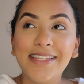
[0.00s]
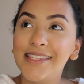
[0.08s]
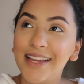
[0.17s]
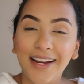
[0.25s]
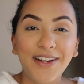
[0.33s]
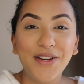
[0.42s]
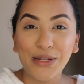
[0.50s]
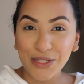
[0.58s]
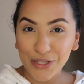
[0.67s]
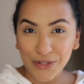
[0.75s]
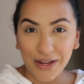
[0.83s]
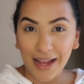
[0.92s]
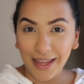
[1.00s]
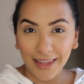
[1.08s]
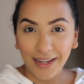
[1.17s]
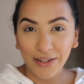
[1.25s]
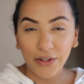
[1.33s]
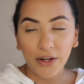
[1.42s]
decided not to do
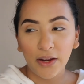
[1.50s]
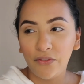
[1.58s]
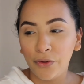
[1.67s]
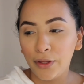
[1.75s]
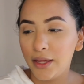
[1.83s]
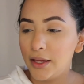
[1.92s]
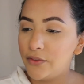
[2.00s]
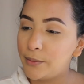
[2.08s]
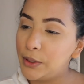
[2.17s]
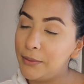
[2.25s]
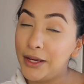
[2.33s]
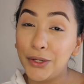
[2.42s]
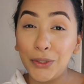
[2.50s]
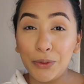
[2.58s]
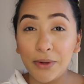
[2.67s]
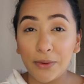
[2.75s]
eyeliner. I feel like if I'm going to be at home,